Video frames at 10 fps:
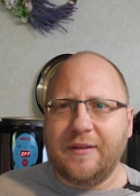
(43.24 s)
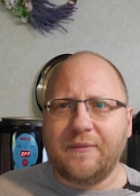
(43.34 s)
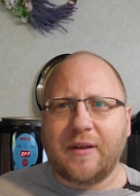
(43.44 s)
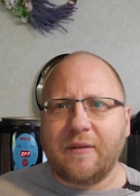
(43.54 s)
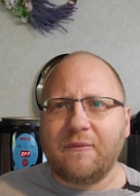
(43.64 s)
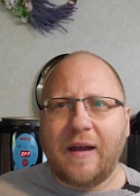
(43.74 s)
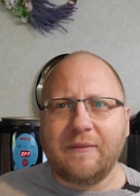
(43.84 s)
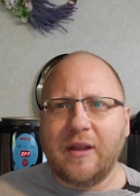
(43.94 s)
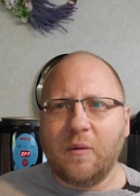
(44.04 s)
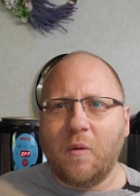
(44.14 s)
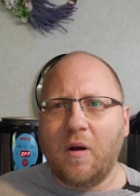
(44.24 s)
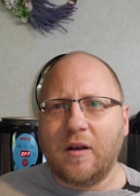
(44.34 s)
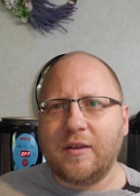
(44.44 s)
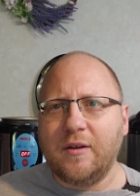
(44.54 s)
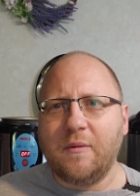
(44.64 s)
live like a five day
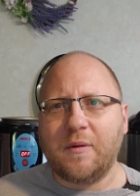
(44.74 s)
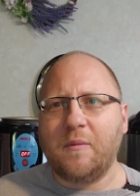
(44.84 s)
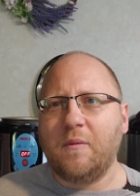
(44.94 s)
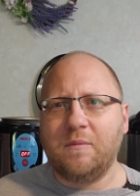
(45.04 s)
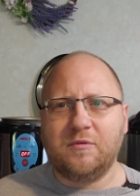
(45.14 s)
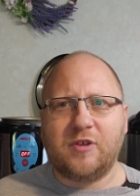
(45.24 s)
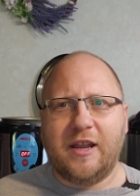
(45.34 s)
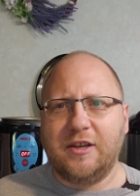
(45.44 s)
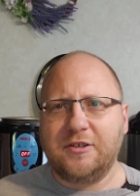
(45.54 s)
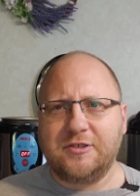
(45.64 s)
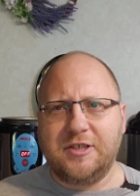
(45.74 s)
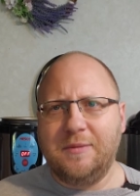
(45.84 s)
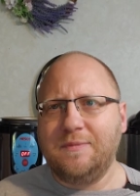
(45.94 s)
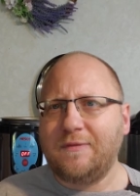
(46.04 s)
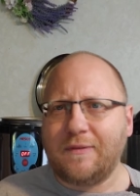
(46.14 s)
walk, you don't want to drag your
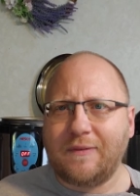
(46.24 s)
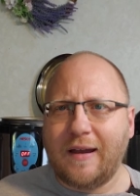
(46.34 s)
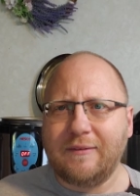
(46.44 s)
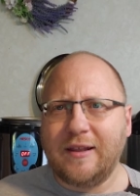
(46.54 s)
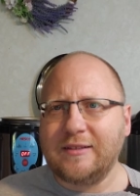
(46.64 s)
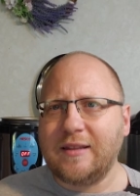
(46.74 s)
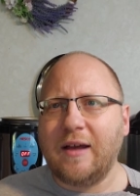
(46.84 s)
sheep for five days.